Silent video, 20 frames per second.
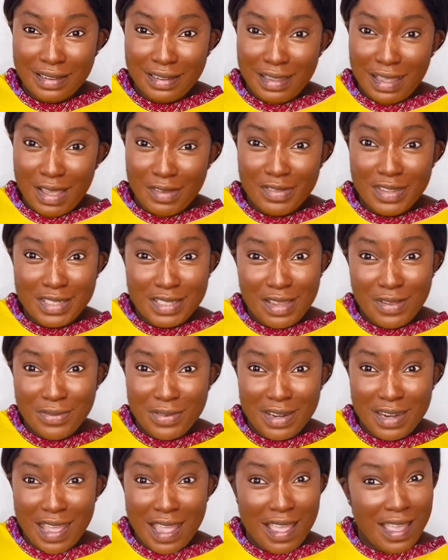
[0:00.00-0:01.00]
I think say
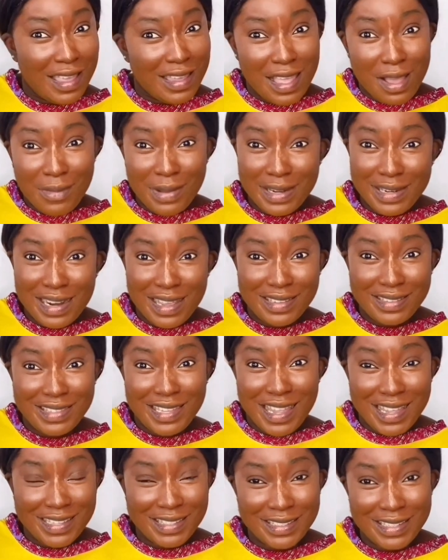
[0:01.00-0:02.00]
friend, hey, yawada is
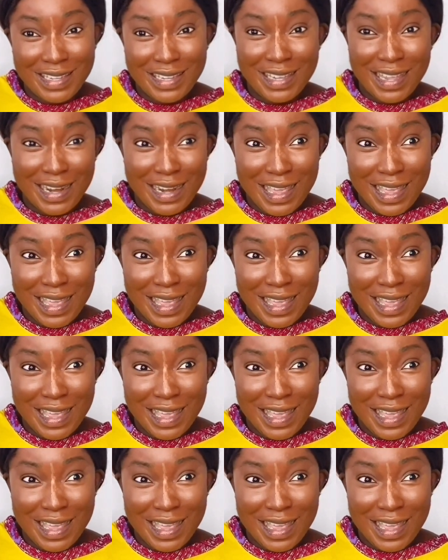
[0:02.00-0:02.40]
Thursday, and